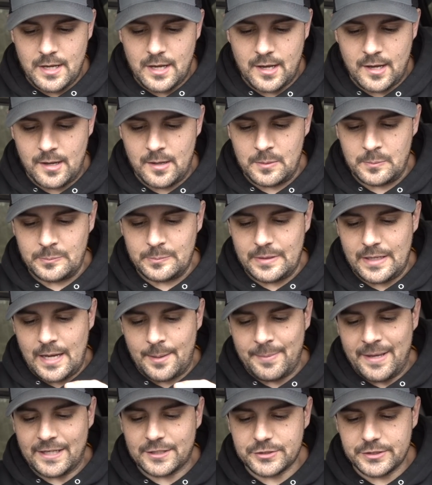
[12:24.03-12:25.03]
Um,
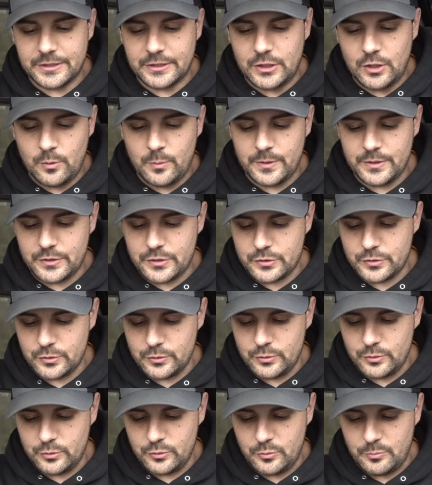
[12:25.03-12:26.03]
I'm actually going
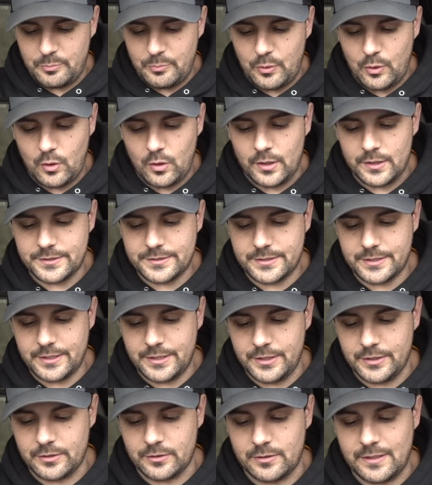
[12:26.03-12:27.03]
to pause
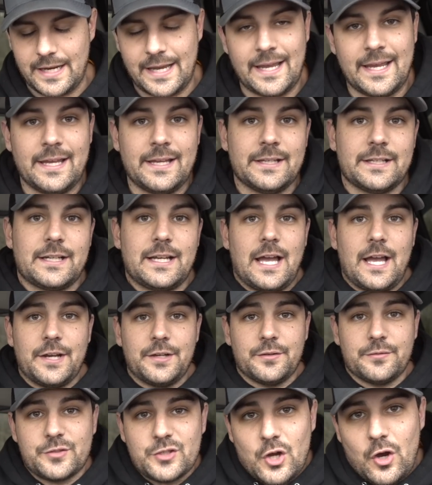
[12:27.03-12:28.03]
here and
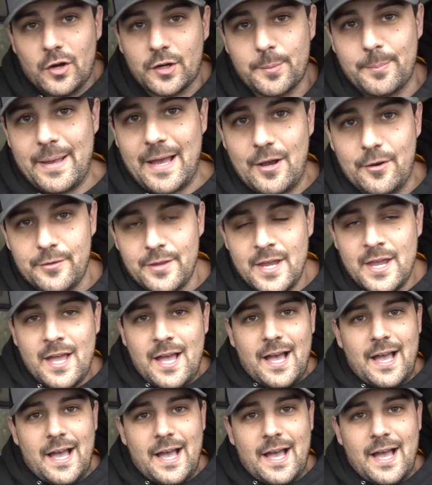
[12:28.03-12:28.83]
kind of talk about,